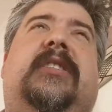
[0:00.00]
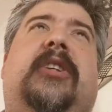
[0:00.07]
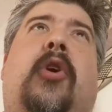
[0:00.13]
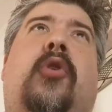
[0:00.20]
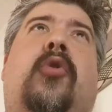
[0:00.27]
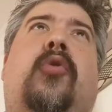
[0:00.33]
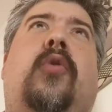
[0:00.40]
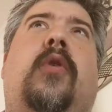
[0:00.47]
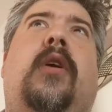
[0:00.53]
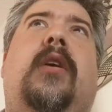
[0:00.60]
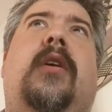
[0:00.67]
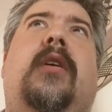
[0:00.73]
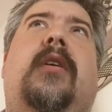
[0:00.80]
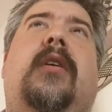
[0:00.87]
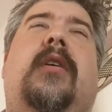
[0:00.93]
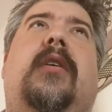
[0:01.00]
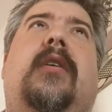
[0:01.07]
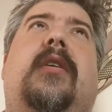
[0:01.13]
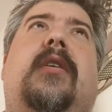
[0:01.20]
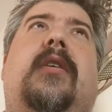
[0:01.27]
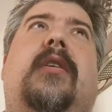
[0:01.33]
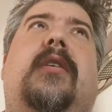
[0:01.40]
so,
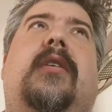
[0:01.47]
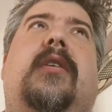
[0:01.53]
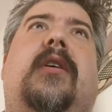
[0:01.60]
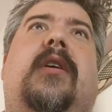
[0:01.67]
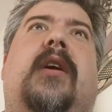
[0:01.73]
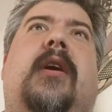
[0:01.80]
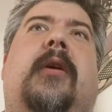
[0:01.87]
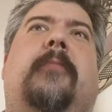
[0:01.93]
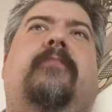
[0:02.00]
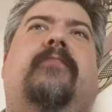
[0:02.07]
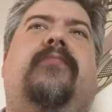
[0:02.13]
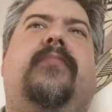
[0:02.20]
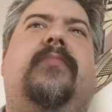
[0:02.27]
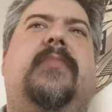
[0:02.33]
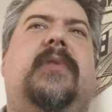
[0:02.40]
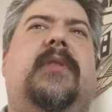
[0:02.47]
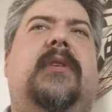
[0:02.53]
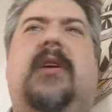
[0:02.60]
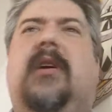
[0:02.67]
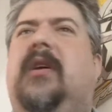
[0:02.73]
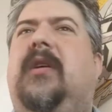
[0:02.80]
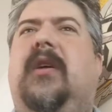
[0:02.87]
um,
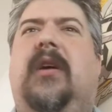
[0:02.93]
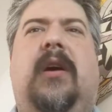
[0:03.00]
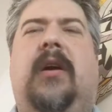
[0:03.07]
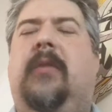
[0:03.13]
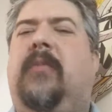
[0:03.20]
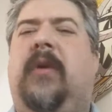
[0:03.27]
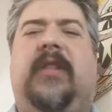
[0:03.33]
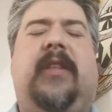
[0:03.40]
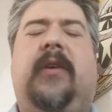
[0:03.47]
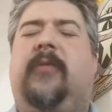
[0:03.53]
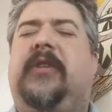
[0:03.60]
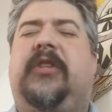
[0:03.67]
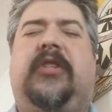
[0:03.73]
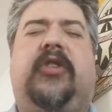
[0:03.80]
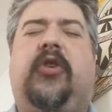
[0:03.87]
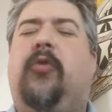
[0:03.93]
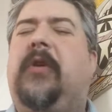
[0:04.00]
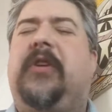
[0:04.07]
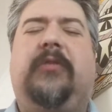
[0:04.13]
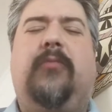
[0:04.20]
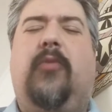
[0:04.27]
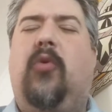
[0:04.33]
but there was
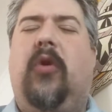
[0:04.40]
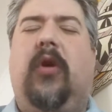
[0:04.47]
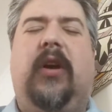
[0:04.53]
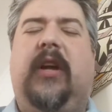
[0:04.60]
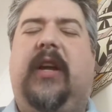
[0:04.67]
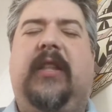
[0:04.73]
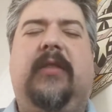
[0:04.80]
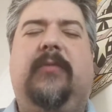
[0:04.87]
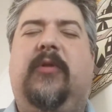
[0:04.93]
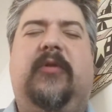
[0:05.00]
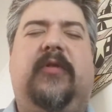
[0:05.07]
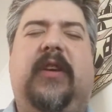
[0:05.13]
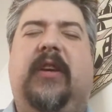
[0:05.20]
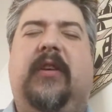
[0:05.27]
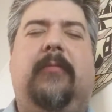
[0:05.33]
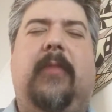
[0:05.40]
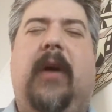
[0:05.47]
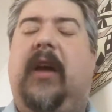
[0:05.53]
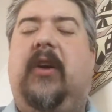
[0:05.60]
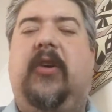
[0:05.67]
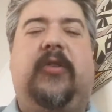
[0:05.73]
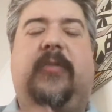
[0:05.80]
so much more in the
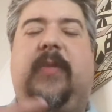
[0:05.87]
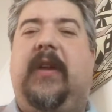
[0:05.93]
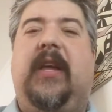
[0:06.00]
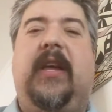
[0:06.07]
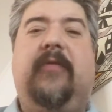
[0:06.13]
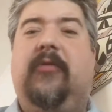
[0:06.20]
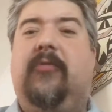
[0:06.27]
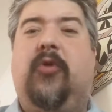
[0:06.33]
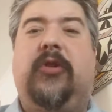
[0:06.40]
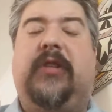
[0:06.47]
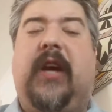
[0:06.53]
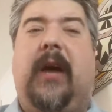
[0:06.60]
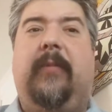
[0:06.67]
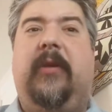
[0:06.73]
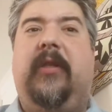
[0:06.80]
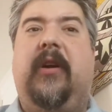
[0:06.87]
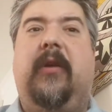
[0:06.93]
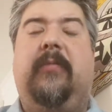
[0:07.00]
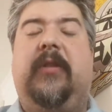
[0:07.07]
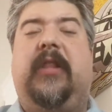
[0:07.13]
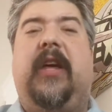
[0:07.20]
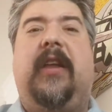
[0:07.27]
museum. I could have spent even more time in
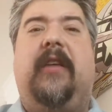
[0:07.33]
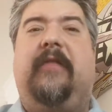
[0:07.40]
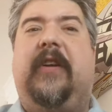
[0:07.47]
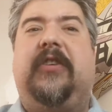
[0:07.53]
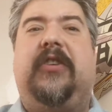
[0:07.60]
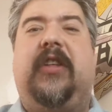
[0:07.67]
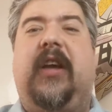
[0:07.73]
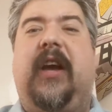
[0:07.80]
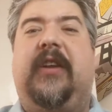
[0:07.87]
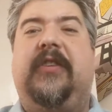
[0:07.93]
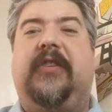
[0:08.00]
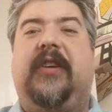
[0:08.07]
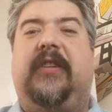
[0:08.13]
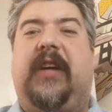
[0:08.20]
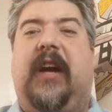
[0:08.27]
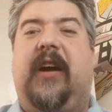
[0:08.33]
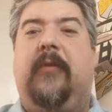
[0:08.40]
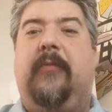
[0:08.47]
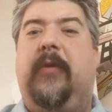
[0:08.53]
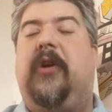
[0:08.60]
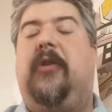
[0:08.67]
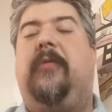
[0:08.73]
there, but then eventually I just got
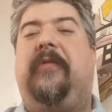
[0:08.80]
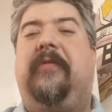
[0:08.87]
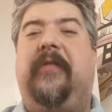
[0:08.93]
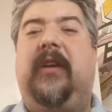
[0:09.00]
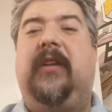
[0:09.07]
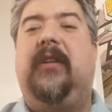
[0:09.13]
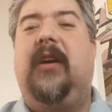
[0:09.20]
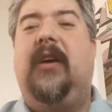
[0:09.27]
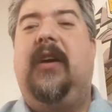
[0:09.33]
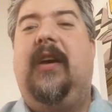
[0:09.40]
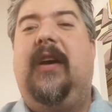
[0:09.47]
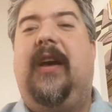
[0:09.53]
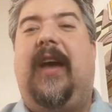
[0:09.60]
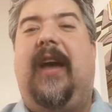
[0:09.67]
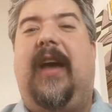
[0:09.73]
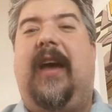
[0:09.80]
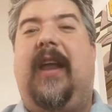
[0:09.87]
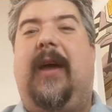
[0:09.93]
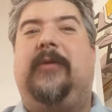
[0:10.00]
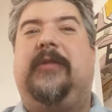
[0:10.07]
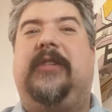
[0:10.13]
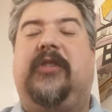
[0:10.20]
tired of being on my feet,
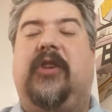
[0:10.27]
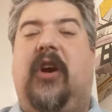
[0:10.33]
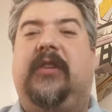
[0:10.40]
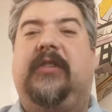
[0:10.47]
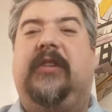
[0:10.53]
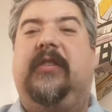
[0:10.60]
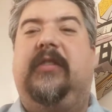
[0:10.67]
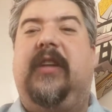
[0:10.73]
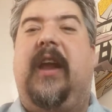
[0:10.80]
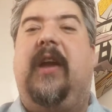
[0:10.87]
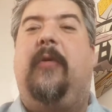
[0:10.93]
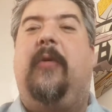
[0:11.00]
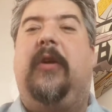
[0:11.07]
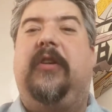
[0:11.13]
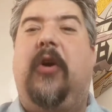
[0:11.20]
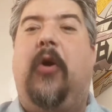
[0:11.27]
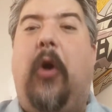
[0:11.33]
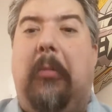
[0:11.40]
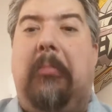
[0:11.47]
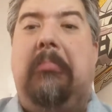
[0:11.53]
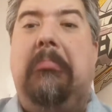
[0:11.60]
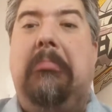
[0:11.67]
and I was exhausted and I wanted to go
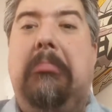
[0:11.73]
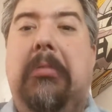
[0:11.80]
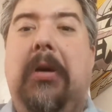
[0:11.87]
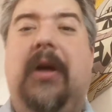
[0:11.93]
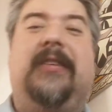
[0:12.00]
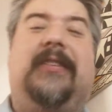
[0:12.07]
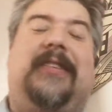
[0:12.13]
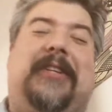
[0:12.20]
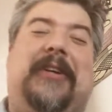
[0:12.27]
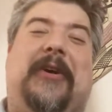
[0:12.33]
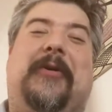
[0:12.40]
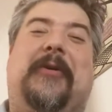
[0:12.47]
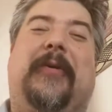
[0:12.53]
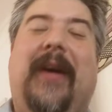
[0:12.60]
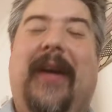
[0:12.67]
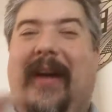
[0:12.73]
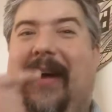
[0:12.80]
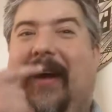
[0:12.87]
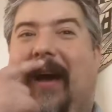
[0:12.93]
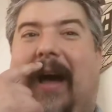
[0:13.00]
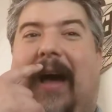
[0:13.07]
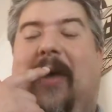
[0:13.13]
home. So
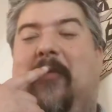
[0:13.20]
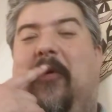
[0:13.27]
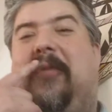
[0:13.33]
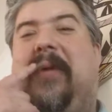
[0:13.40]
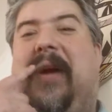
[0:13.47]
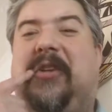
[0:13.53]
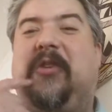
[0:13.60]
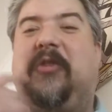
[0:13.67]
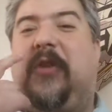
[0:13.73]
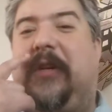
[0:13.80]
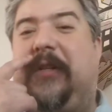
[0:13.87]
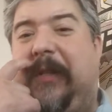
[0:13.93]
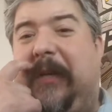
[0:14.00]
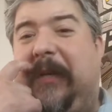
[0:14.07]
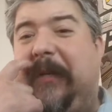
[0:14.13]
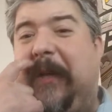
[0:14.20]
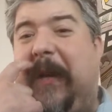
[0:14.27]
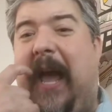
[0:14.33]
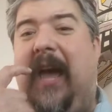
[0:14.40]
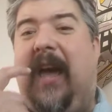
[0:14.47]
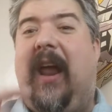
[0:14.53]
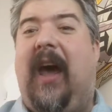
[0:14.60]
I walked back to the train
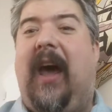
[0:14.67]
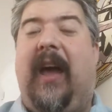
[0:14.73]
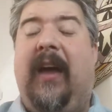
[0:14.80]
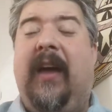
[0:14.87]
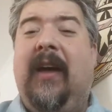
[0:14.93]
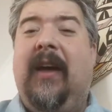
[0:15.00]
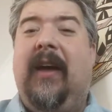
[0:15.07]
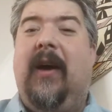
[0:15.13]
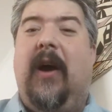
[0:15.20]
station, and I